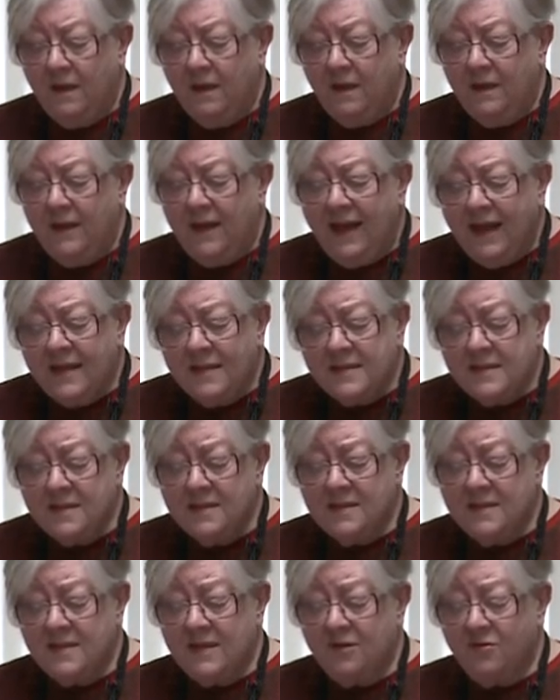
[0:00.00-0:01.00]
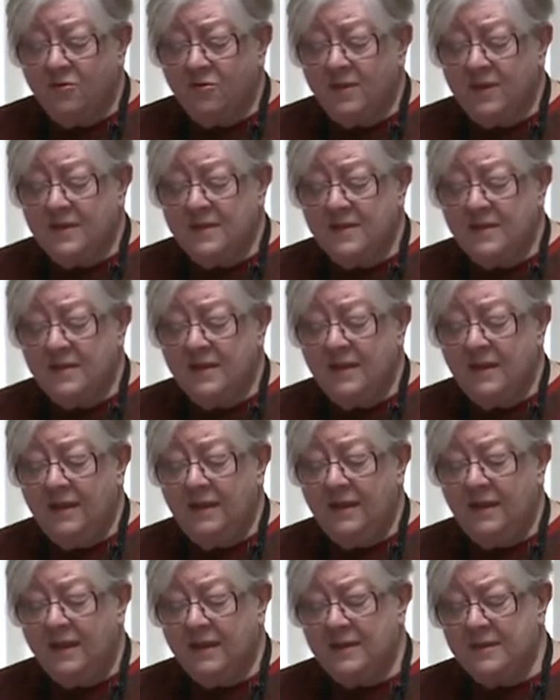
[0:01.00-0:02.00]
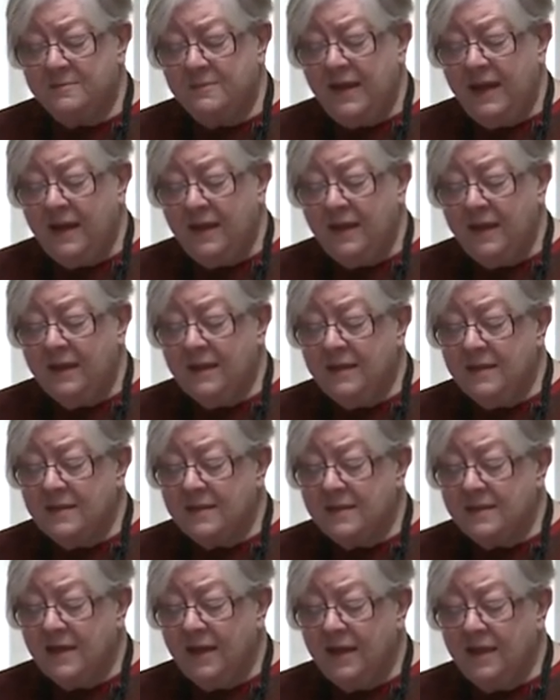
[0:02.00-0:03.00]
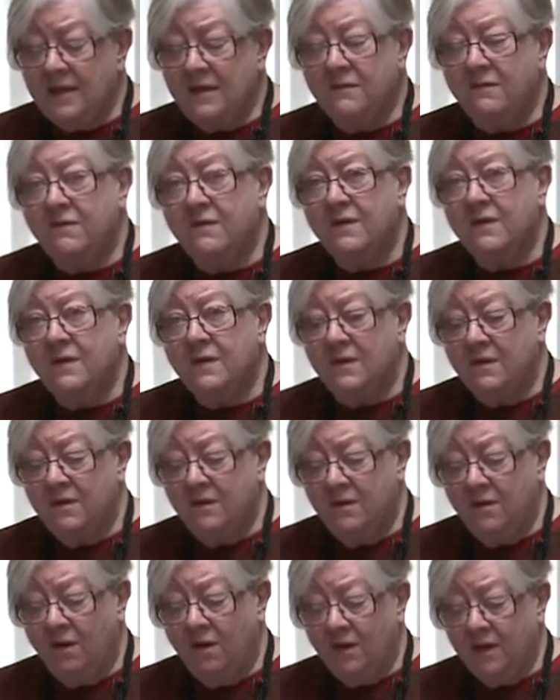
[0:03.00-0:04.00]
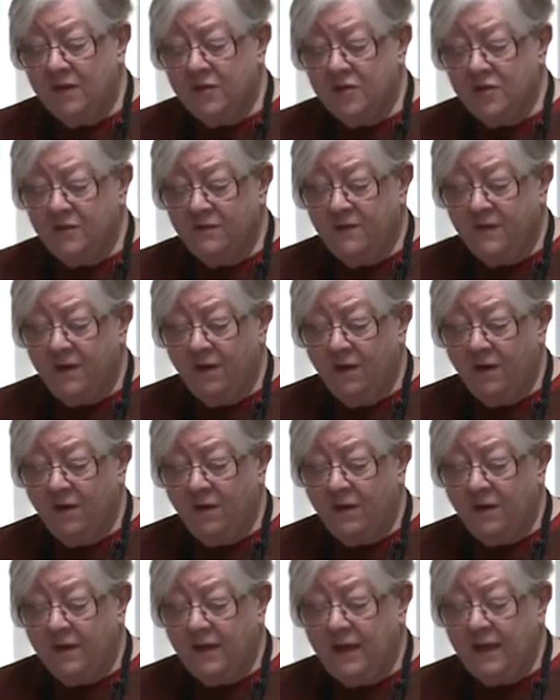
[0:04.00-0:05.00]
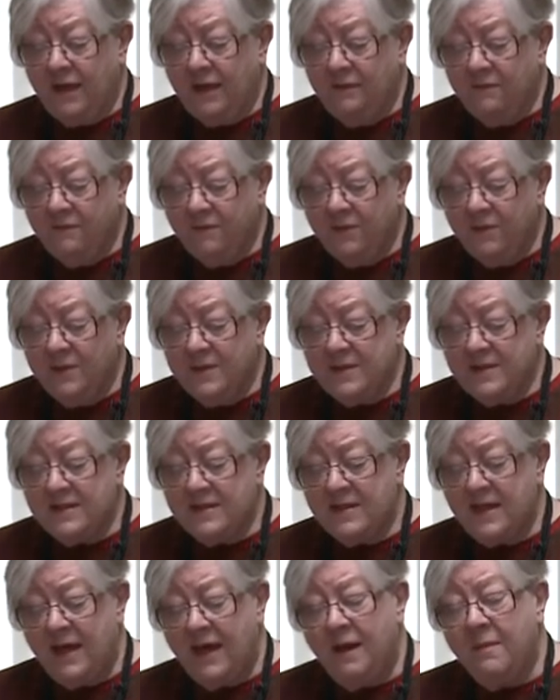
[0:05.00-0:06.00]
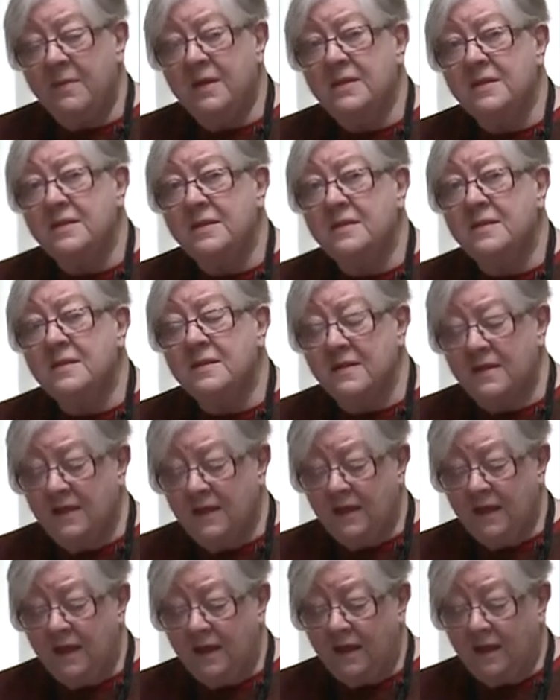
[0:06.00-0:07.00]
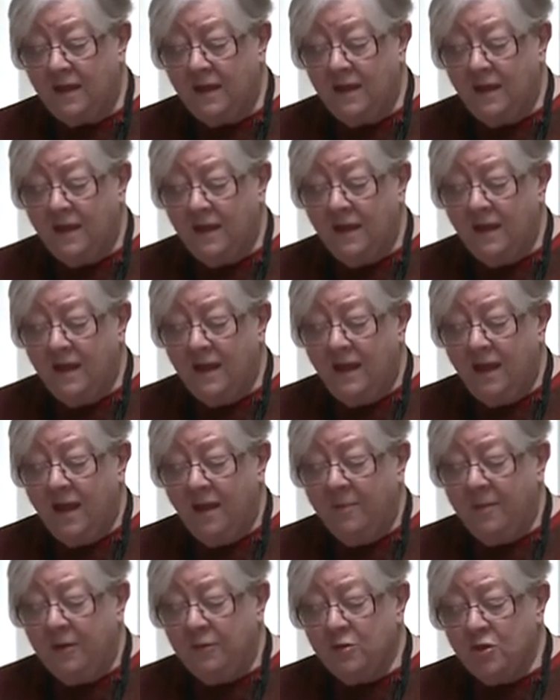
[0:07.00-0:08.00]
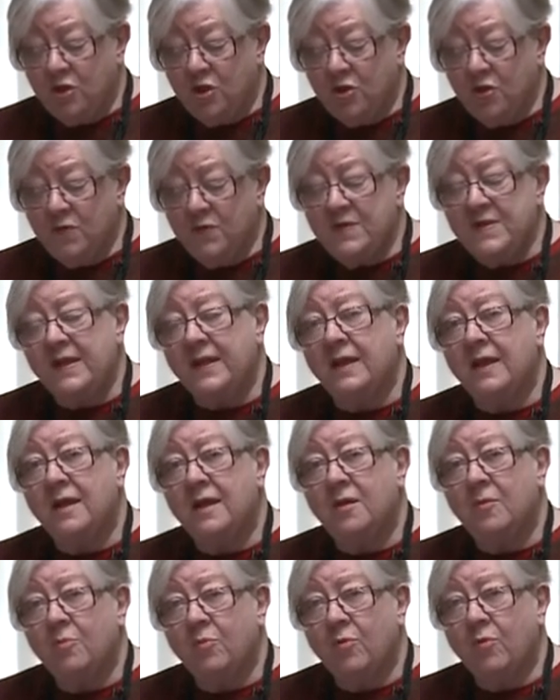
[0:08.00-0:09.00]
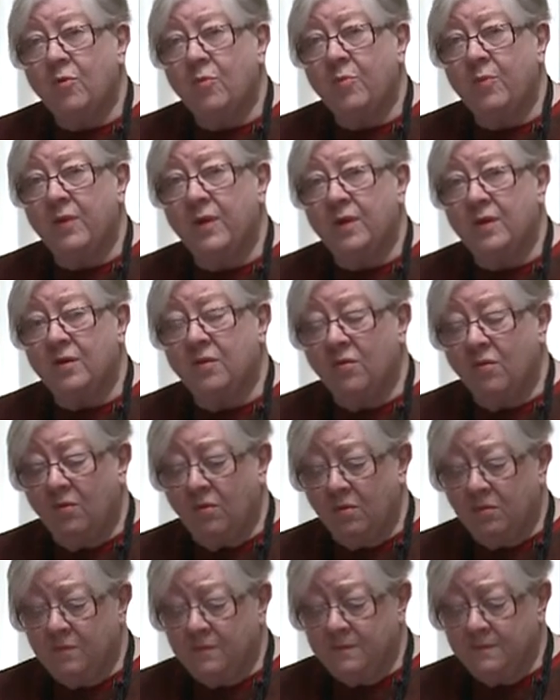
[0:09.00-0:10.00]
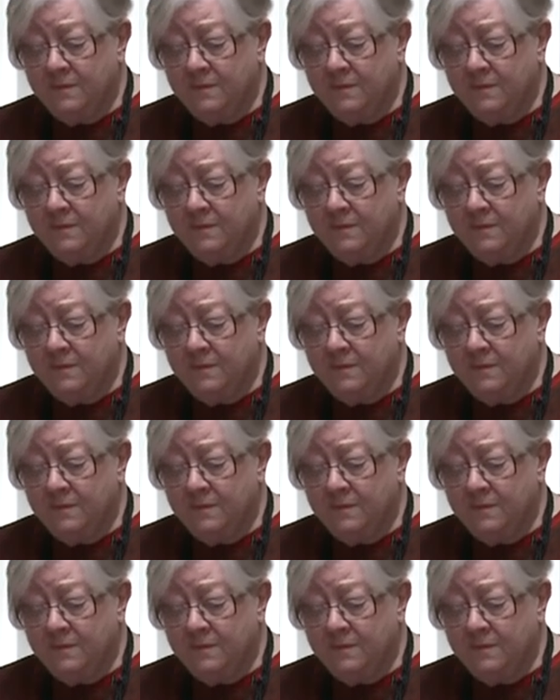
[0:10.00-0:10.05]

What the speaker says: Nansen's interest in expanding scientific knowledge of the Arctic influenced Amundsen's thinking about choosing an appropriate goal.